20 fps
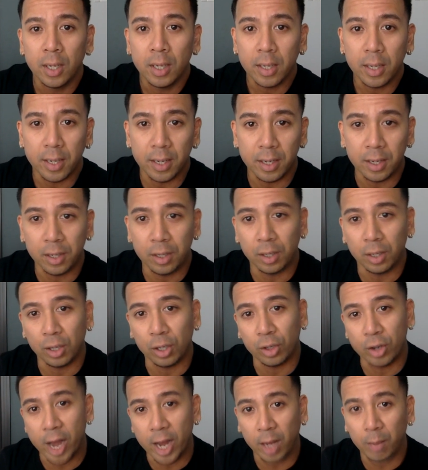in
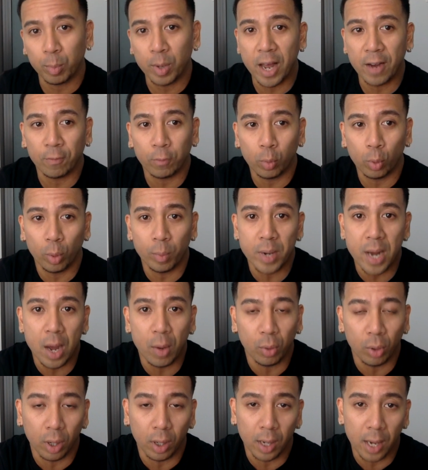their tracking platform
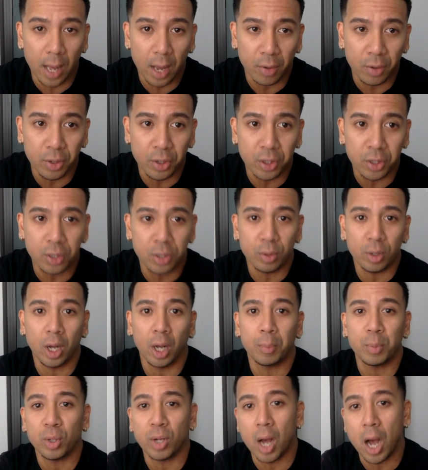that will allow you to
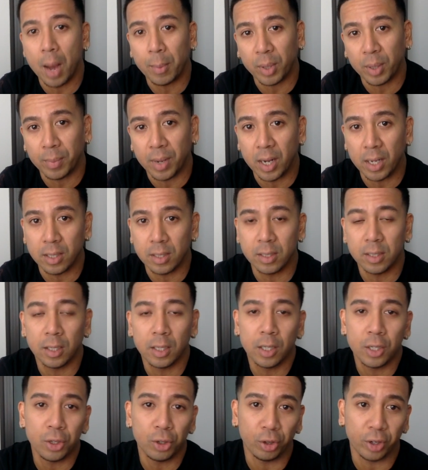help you optimize
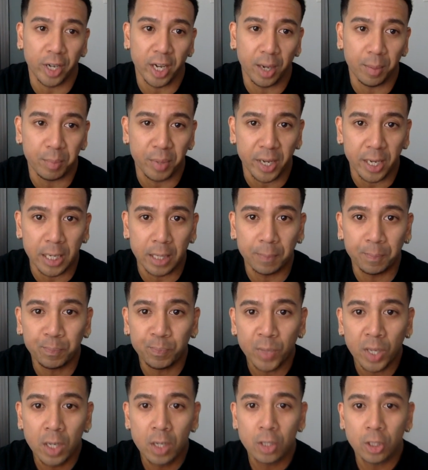your campaign.
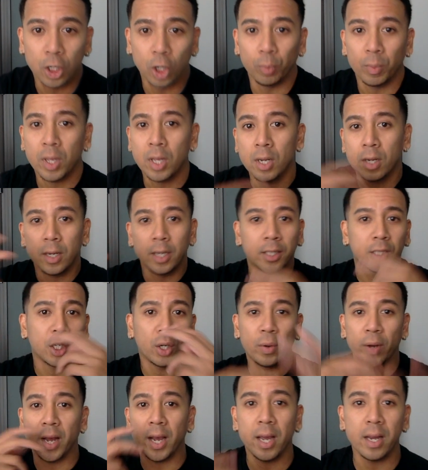So let's
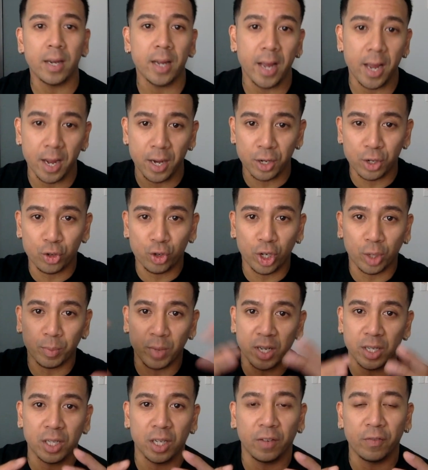go ahead and shrink
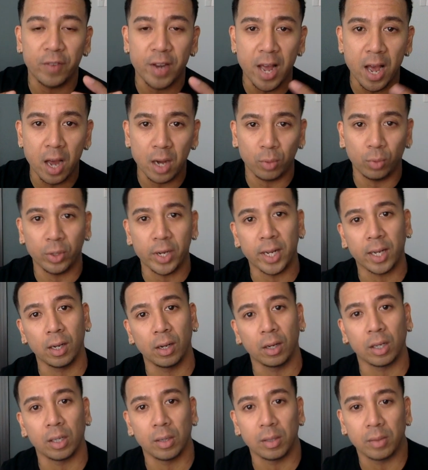myself down, and we'll take a
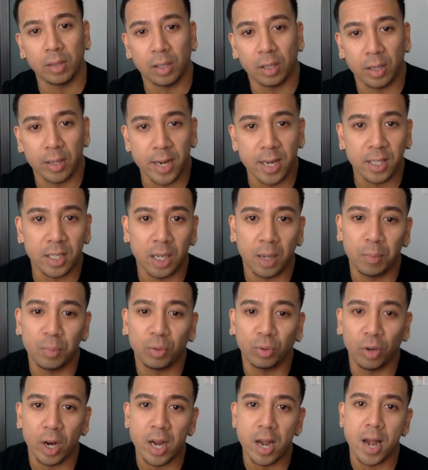look at our
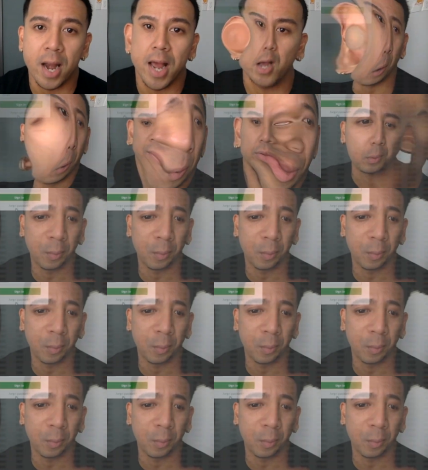desktop right now.